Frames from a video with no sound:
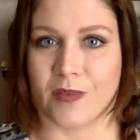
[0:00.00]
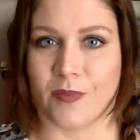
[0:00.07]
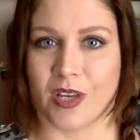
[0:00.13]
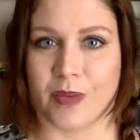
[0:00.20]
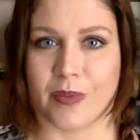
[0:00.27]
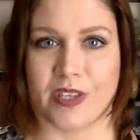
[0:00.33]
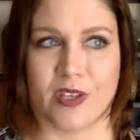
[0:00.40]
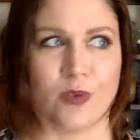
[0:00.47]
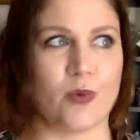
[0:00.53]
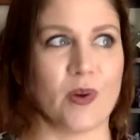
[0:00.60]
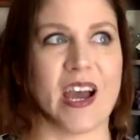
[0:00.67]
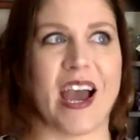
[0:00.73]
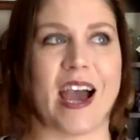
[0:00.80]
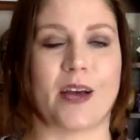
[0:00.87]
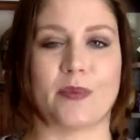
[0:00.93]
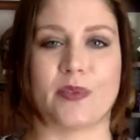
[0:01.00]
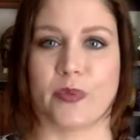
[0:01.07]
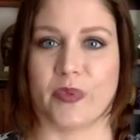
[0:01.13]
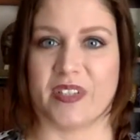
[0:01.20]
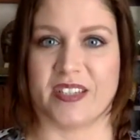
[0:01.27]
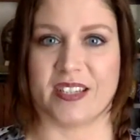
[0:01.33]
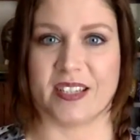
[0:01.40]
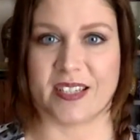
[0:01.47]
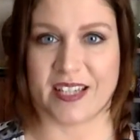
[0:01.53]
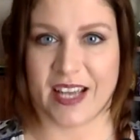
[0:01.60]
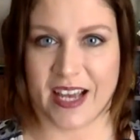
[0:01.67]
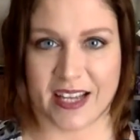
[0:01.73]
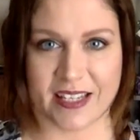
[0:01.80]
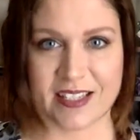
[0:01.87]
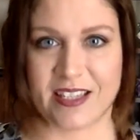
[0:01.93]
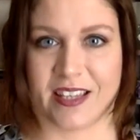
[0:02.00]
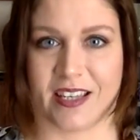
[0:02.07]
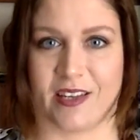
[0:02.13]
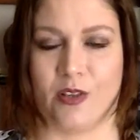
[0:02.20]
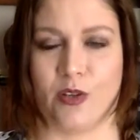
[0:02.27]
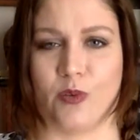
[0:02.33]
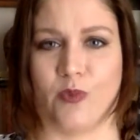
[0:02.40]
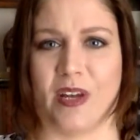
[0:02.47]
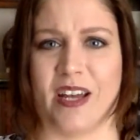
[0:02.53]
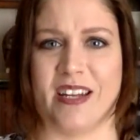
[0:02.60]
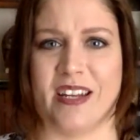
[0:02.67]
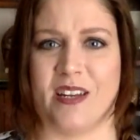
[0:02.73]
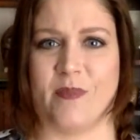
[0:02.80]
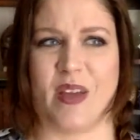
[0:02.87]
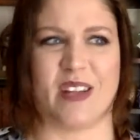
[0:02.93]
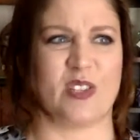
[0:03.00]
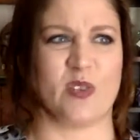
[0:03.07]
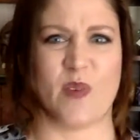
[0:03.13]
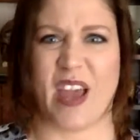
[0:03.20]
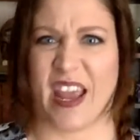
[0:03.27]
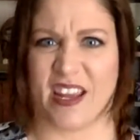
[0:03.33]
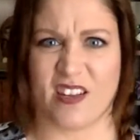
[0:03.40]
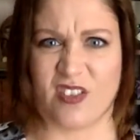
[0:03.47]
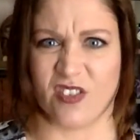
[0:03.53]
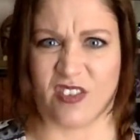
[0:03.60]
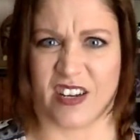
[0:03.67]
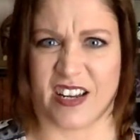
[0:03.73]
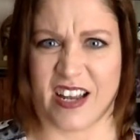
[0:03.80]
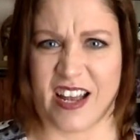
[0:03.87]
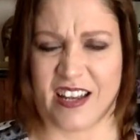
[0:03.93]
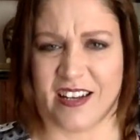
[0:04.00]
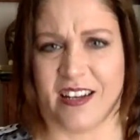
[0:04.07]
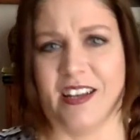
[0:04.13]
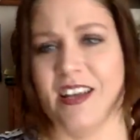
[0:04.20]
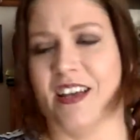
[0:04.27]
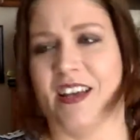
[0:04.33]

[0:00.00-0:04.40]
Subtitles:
Maybe you absolutely detest the color red and it makes you angry and